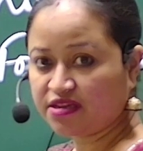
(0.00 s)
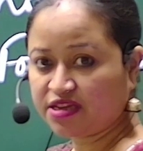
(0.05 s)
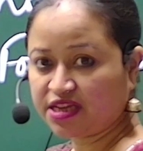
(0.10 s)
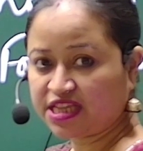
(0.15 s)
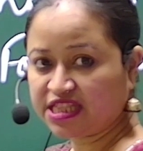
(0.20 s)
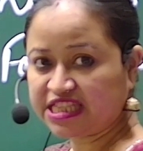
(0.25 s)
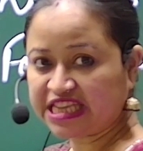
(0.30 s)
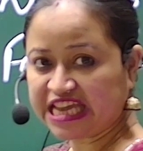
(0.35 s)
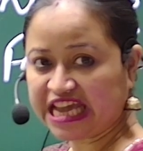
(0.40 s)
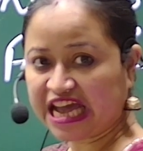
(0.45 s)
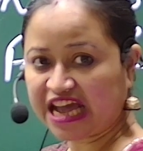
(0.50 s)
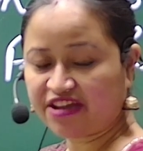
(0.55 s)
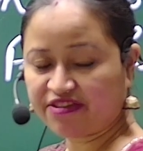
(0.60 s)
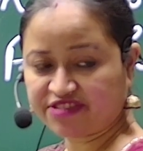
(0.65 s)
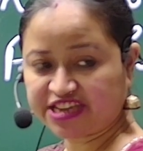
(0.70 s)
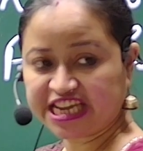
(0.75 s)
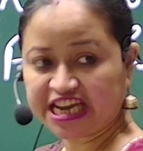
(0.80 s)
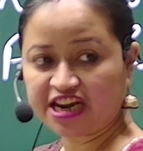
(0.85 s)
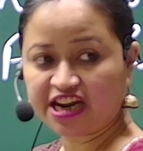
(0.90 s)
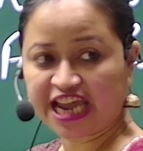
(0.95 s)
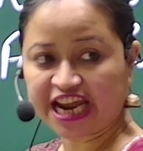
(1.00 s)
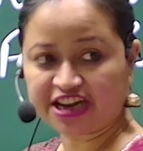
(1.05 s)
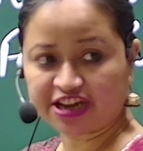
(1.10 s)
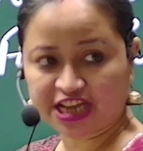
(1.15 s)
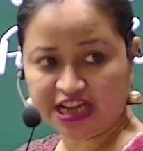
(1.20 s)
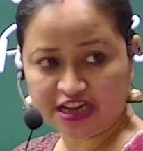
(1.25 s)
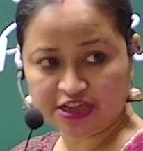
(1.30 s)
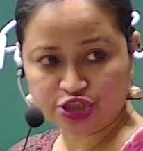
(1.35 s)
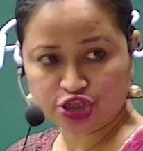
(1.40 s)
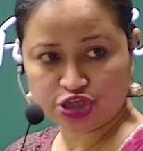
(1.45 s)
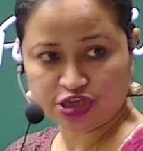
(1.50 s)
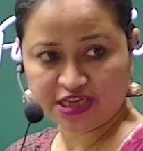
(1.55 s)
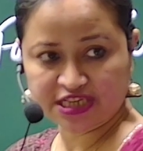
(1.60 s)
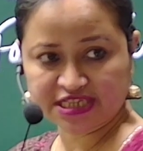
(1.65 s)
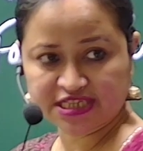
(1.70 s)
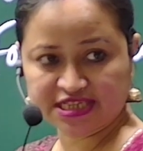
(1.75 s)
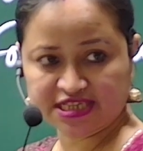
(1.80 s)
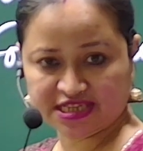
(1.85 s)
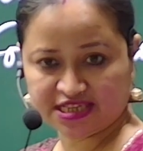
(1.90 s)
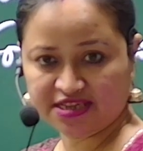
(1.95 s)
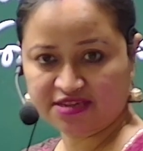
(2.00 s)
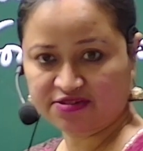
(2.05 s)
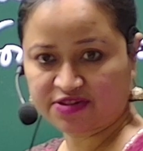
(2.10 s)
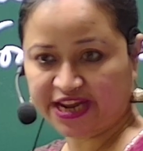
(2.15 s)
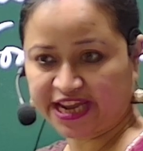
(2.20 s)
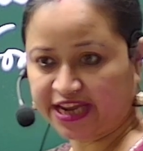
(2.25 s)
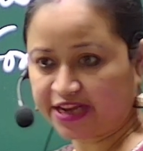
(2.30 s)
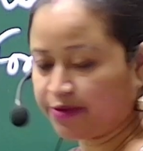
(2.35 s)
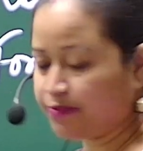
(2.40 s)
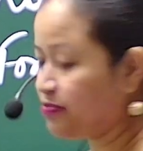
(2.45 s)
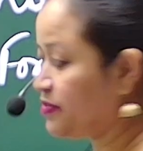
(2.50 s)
They are agriculturists, right?